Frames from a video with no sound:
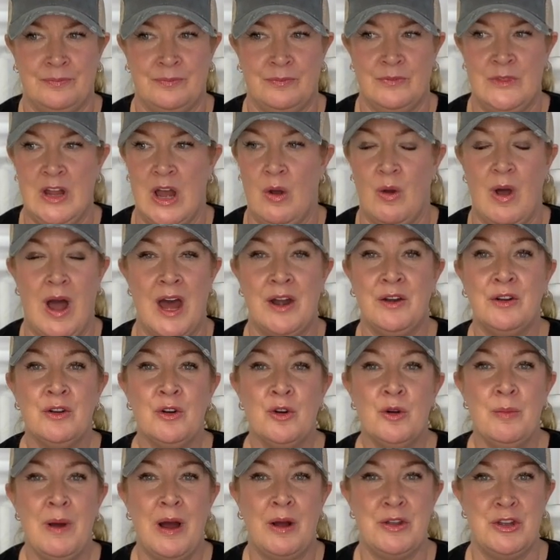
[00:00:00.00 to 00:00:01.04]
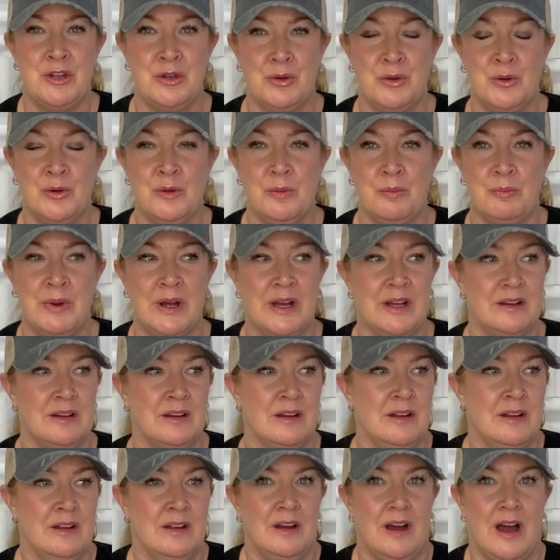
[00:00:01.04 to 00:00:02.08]
Now, I don't know about you, but
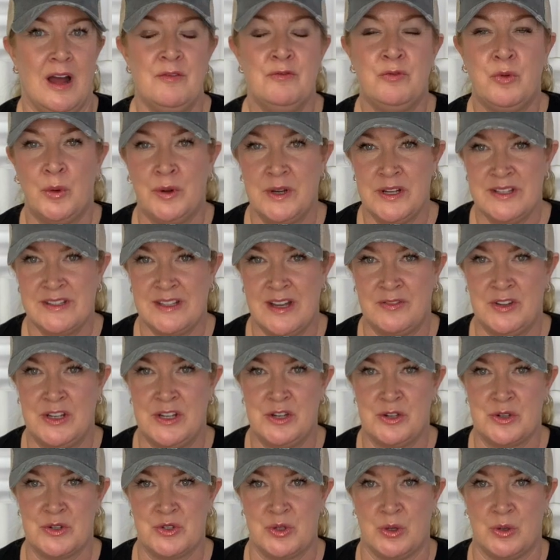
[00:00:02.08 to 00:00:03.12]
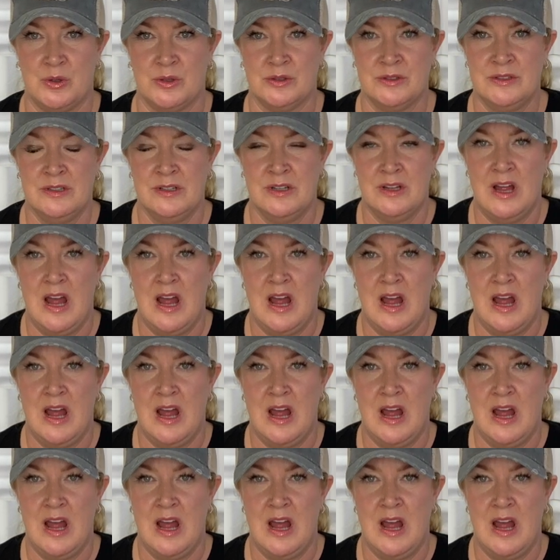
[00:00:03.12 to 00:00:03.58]
I'm 47 years old